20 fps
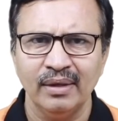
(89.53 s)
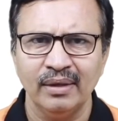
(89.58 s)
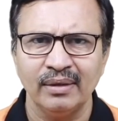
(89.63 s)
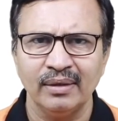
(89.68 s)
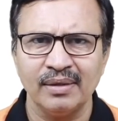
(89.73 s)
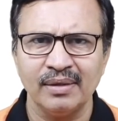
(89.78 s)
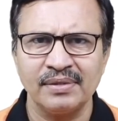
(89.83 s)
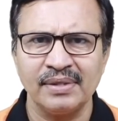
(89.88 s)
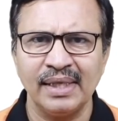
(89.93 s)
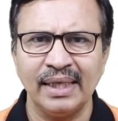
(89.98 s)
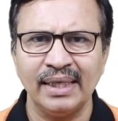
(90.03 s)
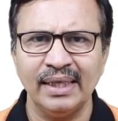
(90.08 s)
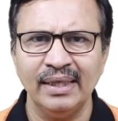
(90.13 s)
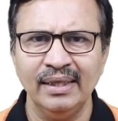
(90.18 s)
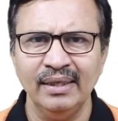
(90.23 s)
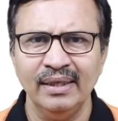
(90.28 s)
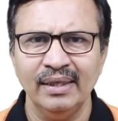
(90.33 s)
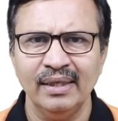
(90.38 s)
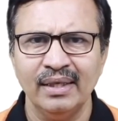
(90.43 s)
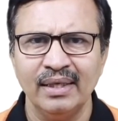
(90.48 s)
The
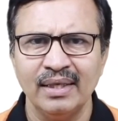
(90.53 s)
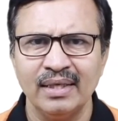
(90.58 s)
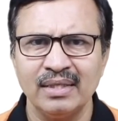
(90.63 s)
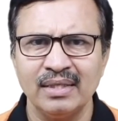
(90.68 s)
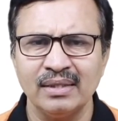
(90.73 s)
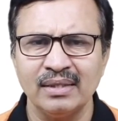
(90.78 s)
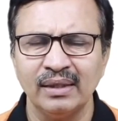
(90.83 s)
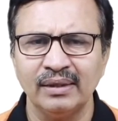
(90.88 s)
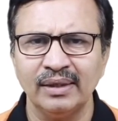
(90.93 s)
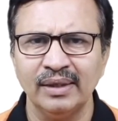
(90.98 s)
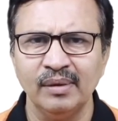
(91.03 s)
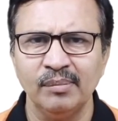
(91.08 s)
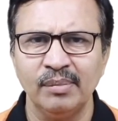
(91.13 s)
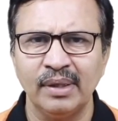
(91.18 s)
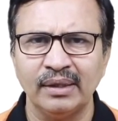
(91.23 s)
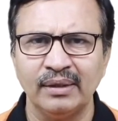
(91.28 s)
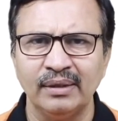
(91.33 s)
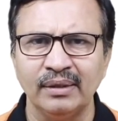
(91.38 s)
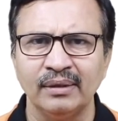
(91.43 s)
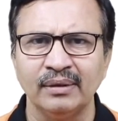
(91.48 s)
second is nothing
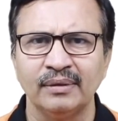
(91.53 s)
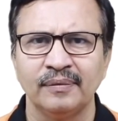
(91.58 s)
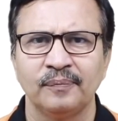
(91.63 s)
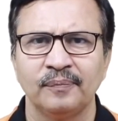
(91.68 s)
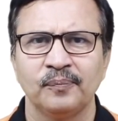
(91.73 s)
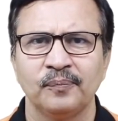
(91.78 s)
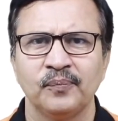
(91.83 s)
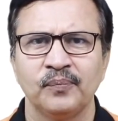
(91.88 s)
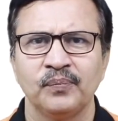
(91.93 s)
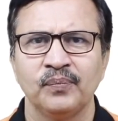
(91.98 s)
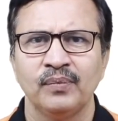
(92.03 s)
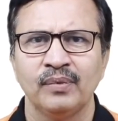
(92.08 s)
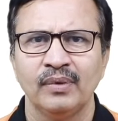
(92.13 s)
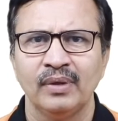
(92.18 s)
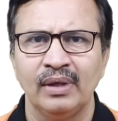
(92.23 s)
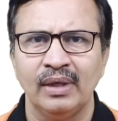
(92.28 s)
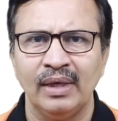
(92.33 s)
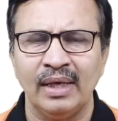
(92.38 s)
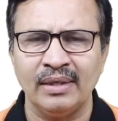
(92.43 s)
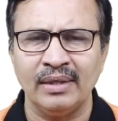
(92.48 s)
but the
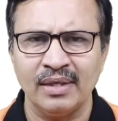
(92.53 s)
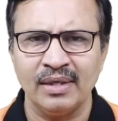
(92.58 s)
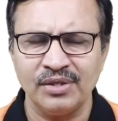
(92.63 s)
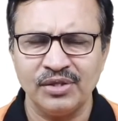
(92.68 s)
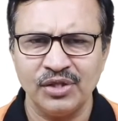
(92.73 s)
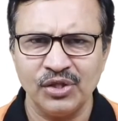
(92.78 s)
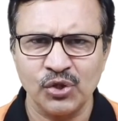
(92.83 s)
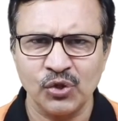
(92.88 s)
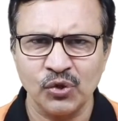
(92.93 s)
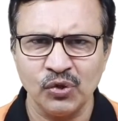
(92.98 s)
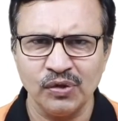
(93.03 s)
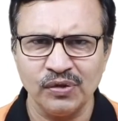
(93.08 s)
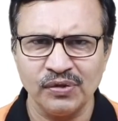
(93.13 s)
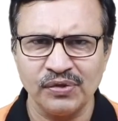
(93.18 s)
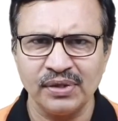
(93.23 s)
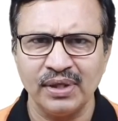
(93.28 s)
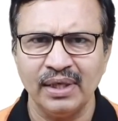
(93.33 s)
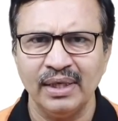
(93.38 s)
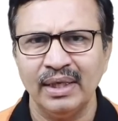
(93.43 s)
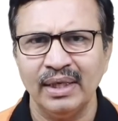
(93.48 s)
energy
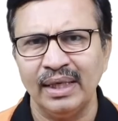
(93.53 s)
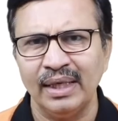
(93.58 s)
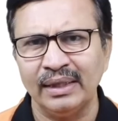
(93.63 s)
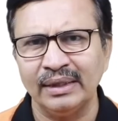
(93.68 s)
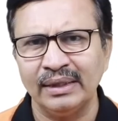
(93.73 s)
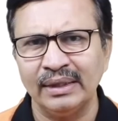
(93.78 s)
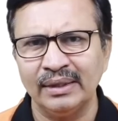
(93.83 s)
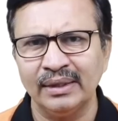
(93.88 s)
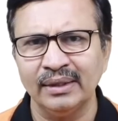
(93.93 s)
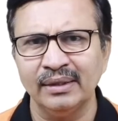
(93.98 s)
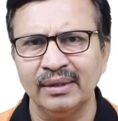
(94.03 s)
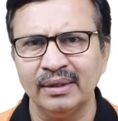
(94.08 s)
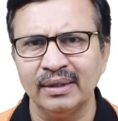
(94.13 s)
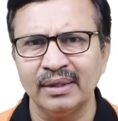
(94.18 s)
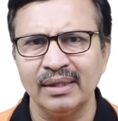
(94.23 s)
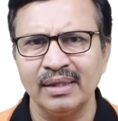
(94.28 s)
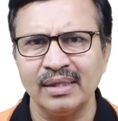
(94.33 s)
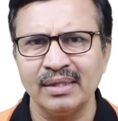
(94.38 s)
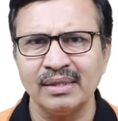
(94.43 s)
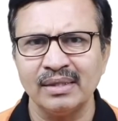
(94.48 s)
source and the third
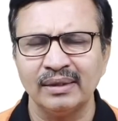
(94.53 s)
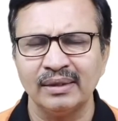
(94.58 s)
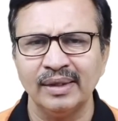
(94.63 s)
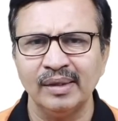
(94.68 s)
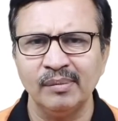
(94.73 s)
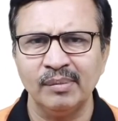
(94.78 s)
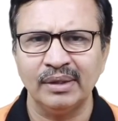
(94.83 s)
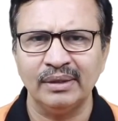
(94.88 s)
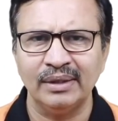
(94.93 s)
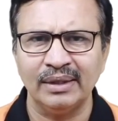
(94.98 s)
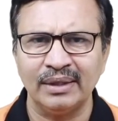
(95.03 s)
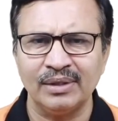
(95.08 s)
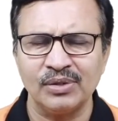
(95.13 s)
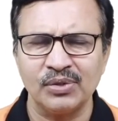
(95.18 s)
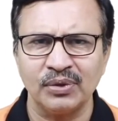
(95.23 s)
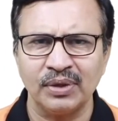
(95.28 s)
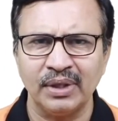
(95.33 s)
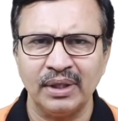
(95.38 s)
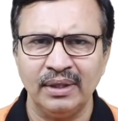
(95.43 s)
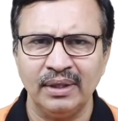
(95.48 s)
is nothing but the
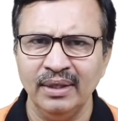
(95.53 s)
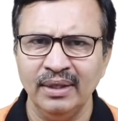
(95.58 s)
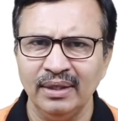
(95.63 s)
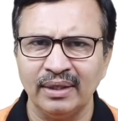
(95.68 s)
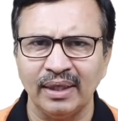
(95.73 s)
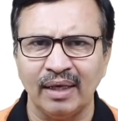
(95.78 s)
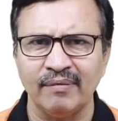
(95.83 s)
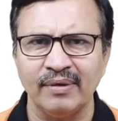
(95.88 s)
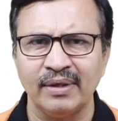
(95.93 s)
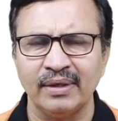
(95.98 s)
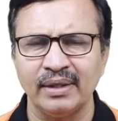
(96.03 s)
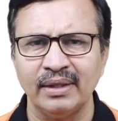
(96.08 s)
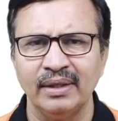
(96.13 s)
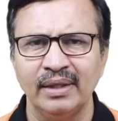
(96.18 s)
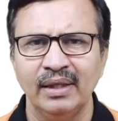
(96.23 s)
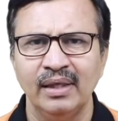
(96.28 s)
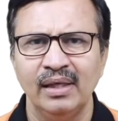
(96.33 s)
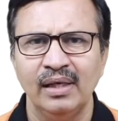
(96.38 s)
resonating cavity.